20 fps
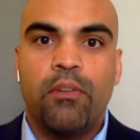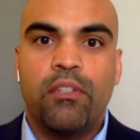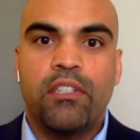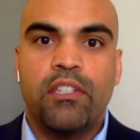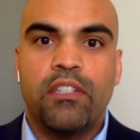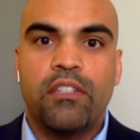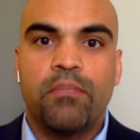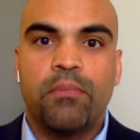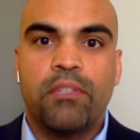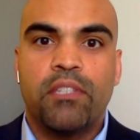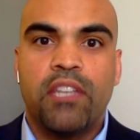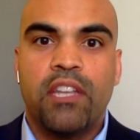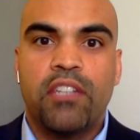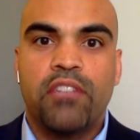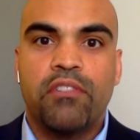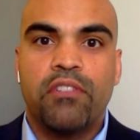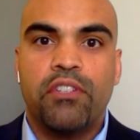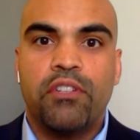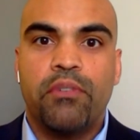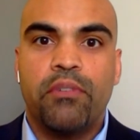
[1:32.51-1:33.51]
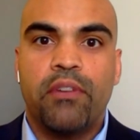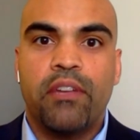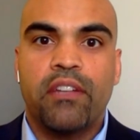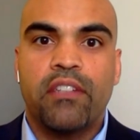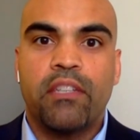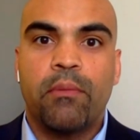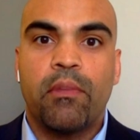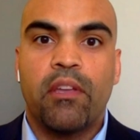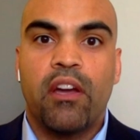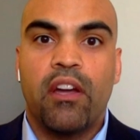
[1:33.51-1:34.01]
which is potentially doing
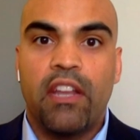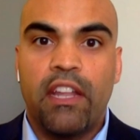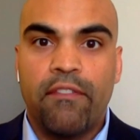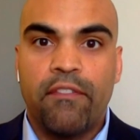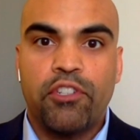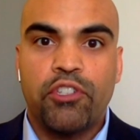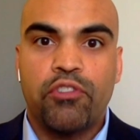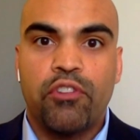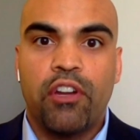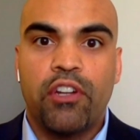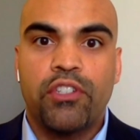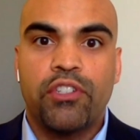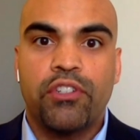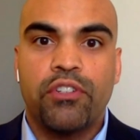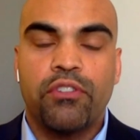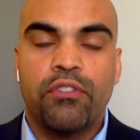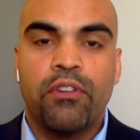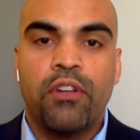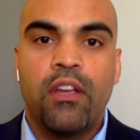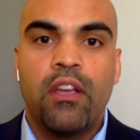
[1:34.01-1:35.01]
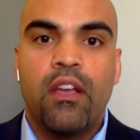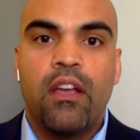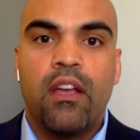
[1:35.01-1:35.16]
something on infrastructure,